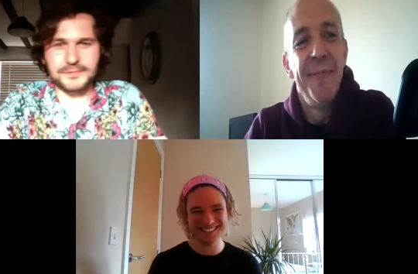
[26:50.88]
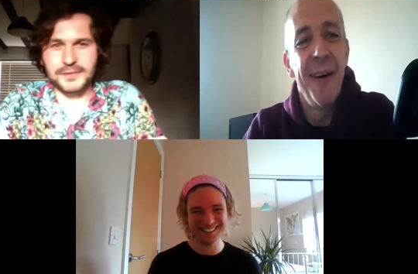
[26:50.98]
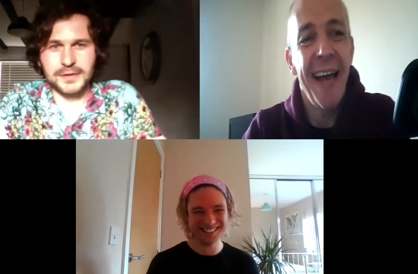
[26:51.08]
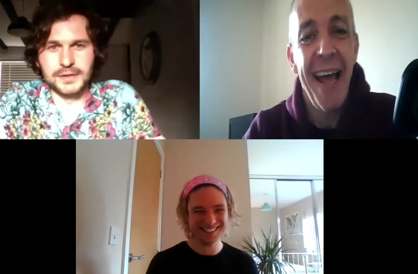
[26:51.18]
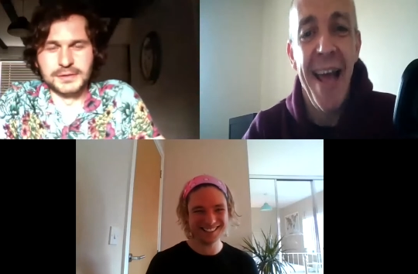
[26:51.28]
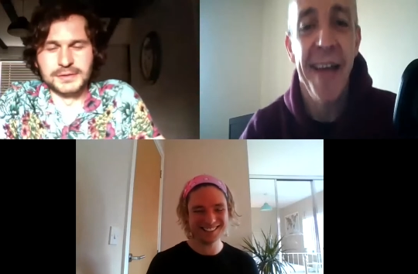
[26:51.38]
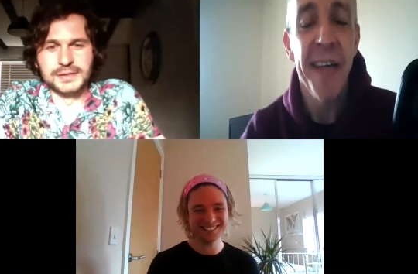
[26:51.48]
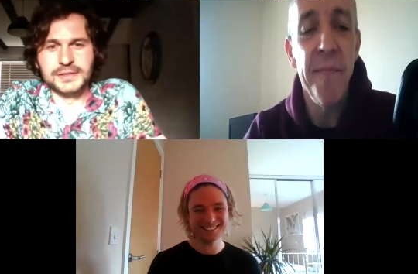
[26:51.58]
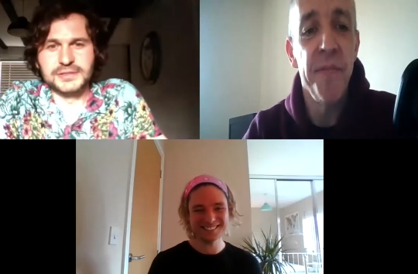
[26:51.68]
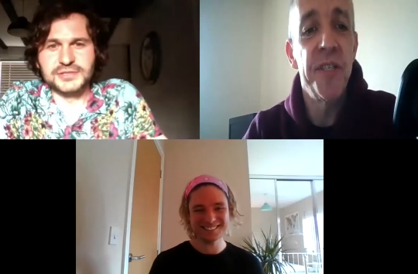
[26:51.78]
Speaker 1: Brilliant.
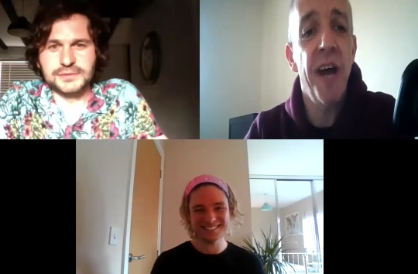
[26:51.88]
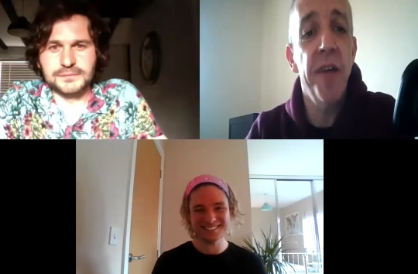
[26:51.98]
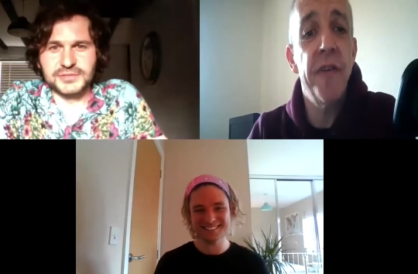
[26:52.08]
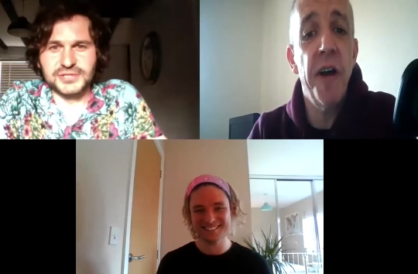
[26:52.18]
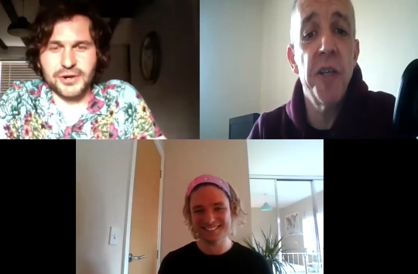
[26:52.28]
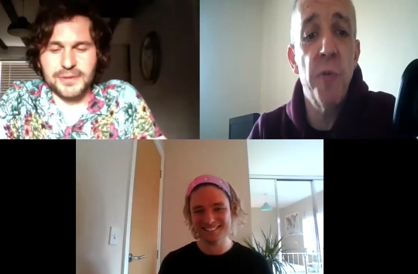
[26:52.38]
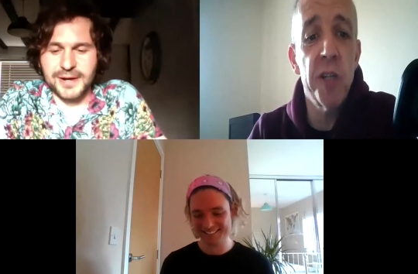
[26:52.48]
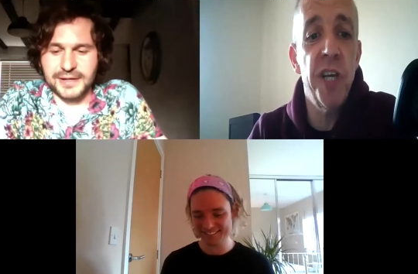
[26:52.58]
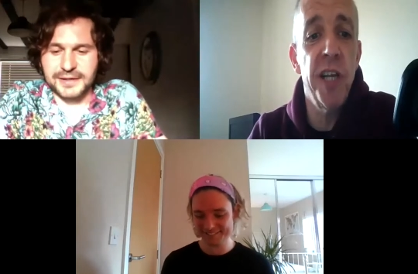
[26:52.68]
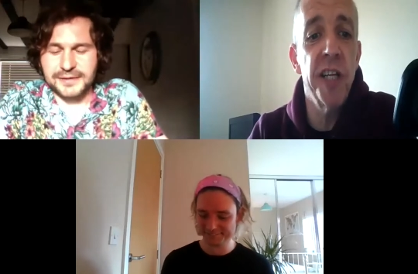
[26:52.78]
Um, so, for Sorry, those Matt.
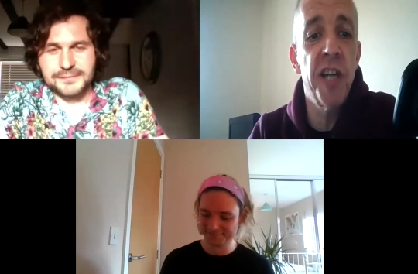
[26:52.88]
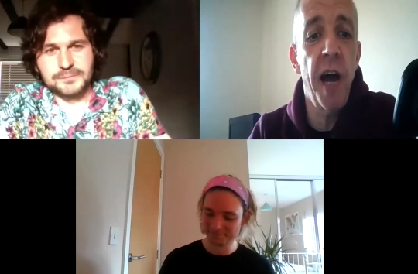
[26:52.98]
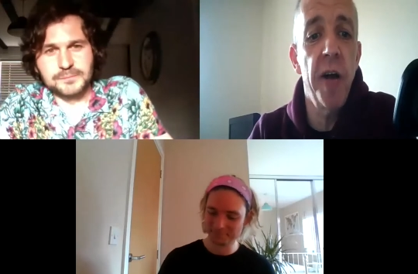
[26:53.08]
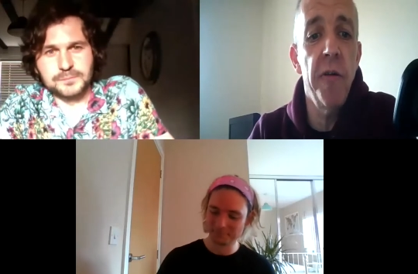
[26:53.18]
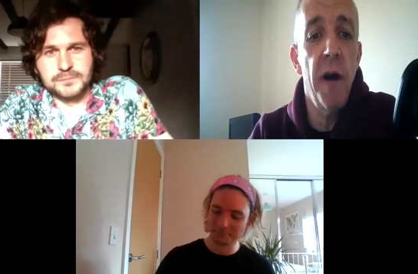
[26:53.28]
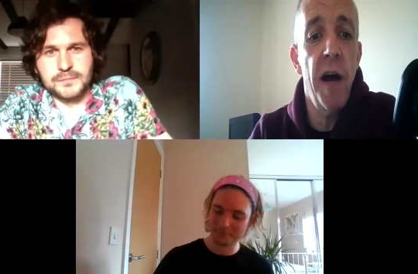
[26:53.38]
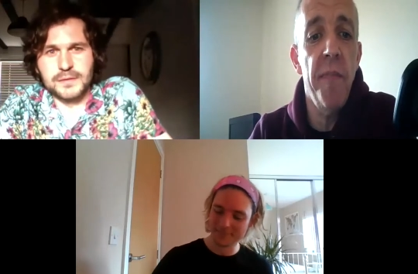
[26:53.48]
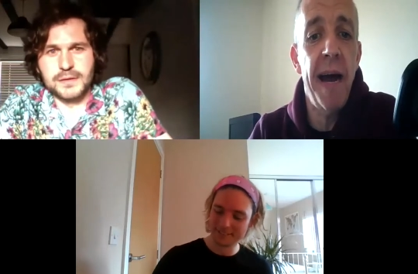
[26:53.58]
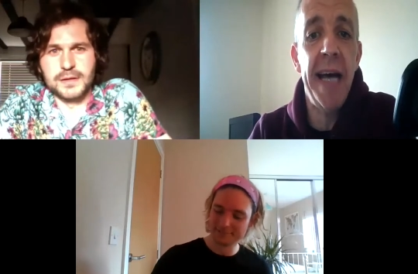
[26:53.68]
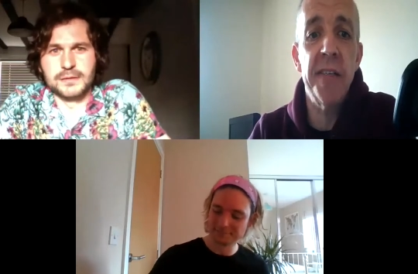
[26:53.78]
watching the show,
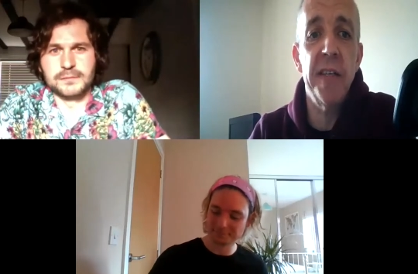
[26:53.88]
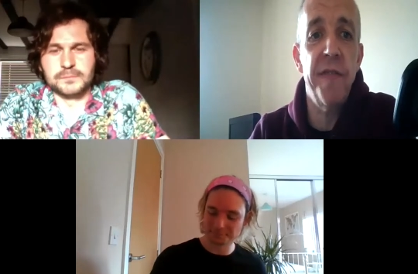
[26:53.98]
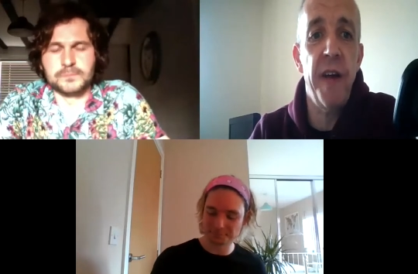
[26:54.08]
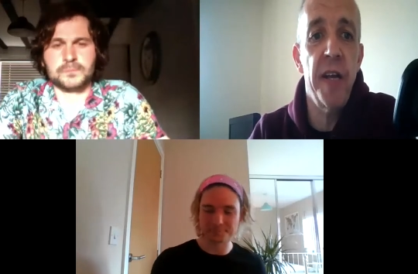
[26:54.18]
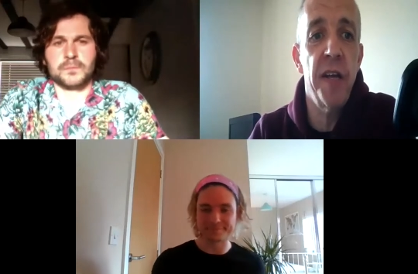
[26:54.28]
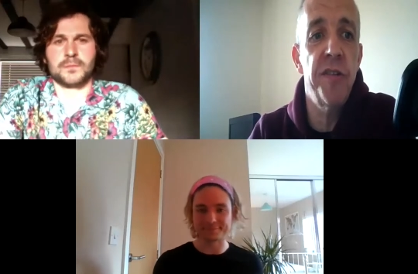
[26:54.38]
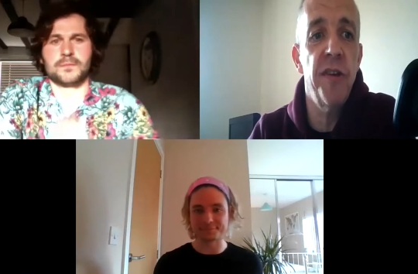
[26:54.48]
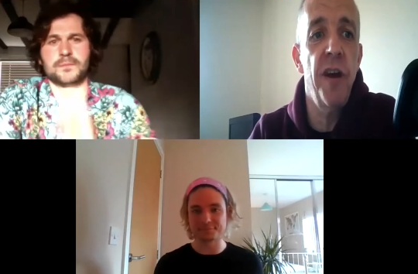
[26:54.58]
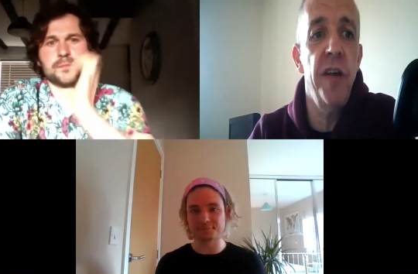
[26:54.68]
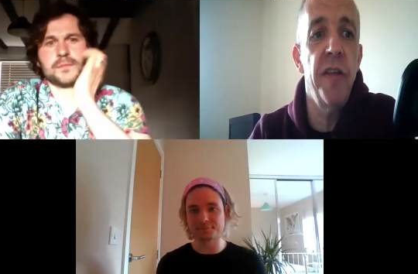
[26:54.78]
um, Az is very
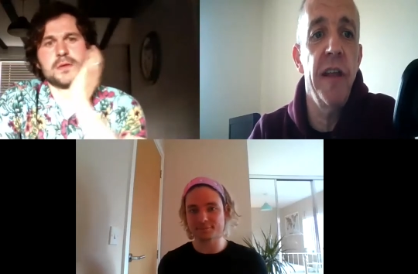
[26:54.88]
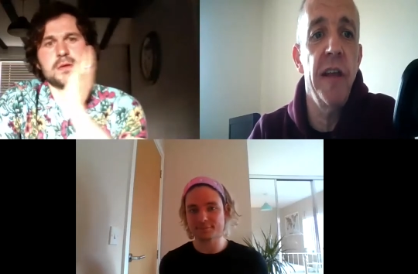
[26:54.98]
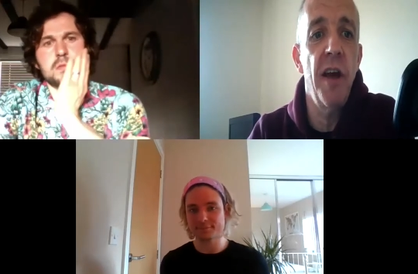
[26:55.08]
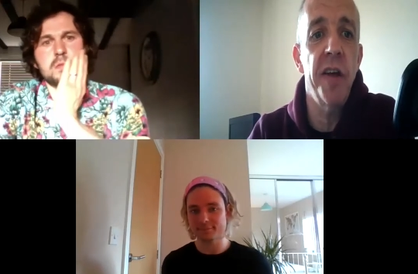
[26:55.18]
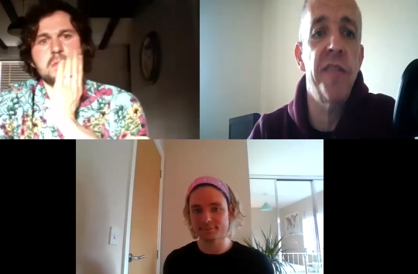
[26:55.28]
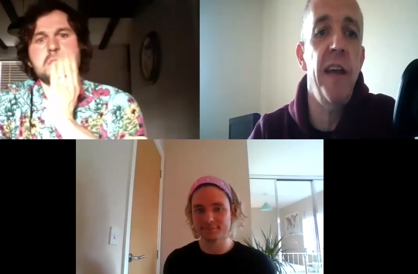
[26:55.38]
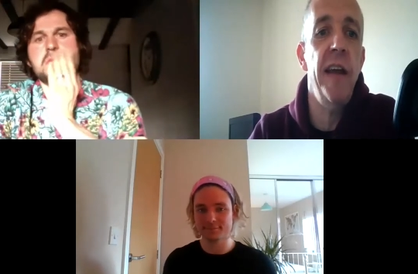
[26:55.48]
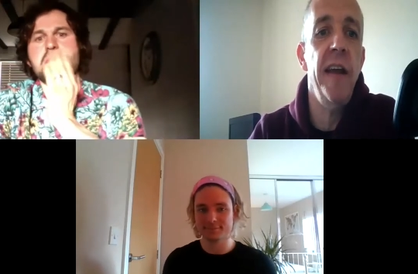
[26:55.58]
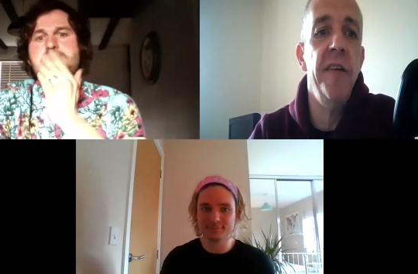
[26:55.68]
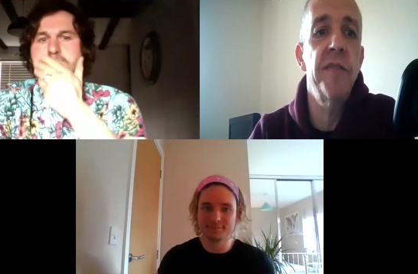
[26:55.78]
concerned that the
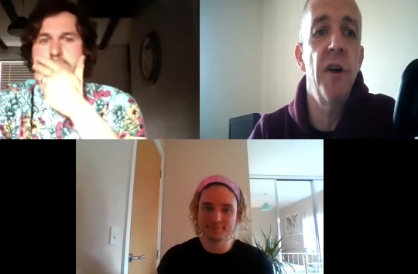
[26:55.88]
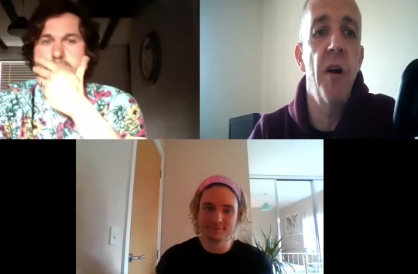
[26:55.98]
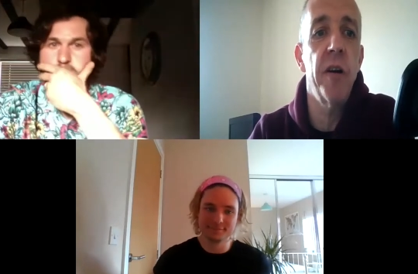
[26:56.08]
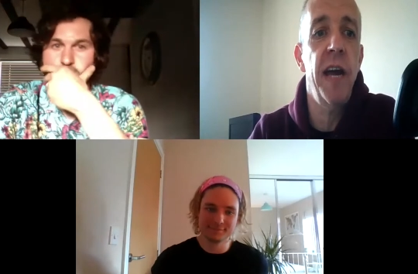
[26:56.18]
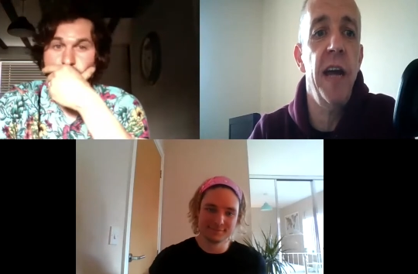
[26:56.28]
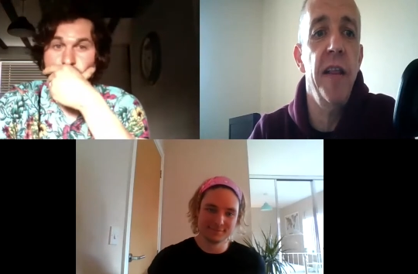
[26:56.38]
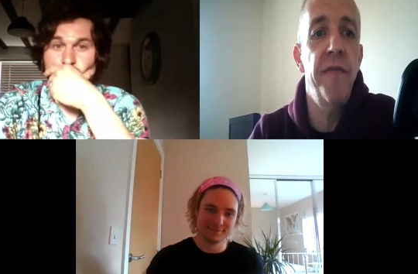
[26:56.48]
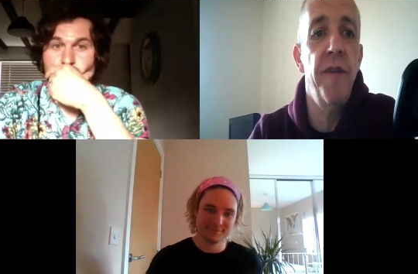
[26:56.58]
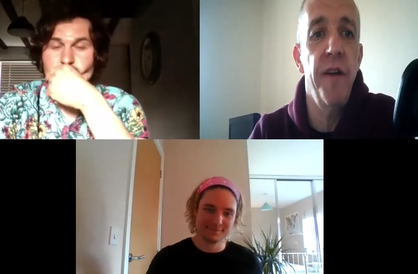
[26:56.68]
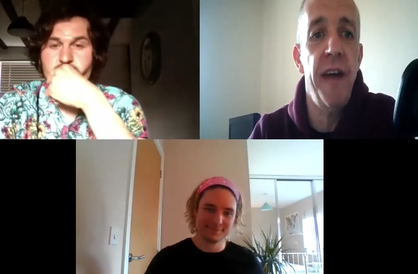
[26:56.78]
lighting is not getting the
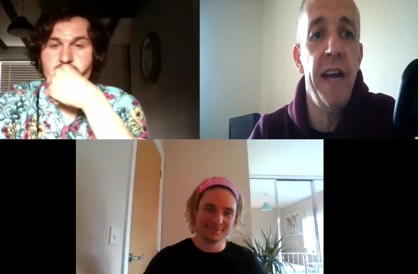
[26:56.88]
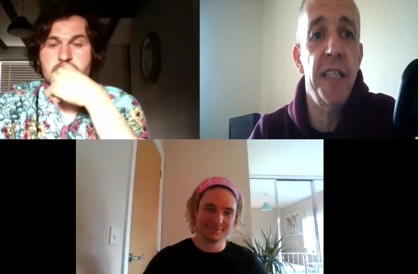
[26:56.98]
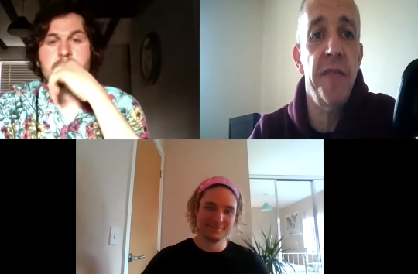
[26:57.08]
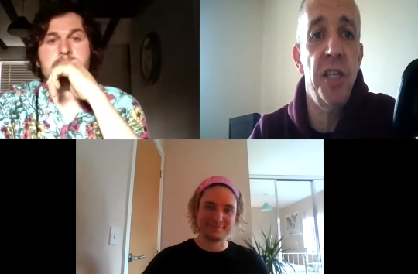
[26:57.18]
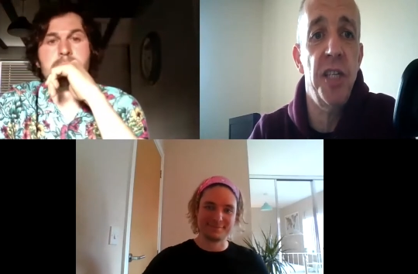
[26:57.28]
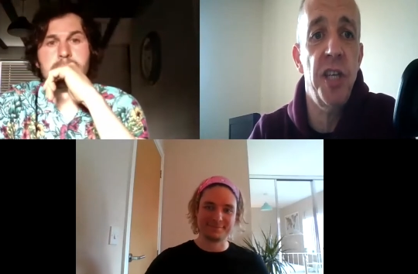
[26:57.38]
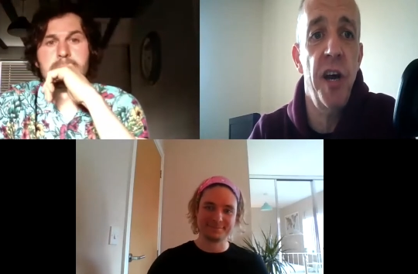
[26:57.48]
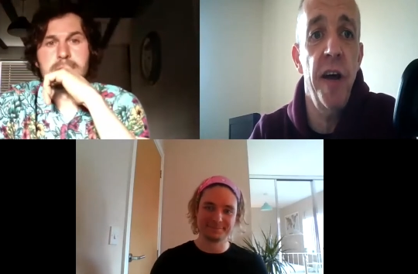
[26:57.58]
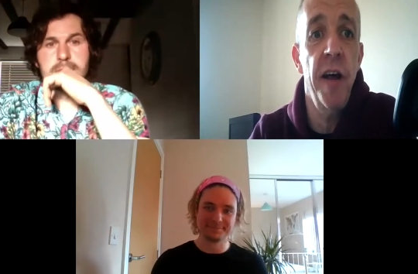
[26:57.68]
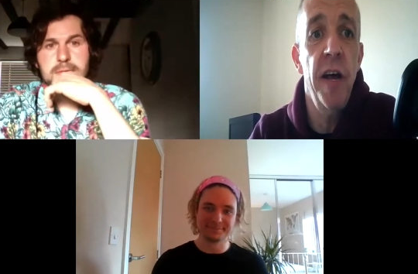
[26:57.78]
full effect of his
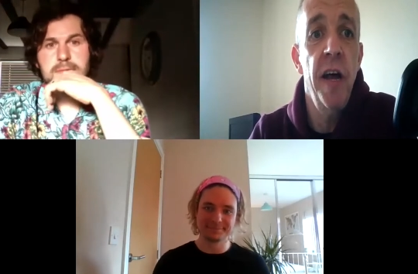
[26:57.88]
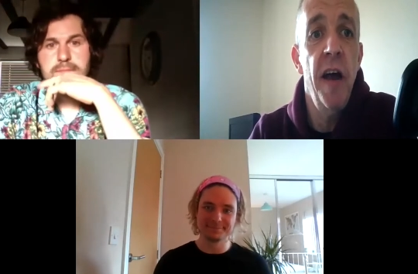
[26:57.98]
shirt.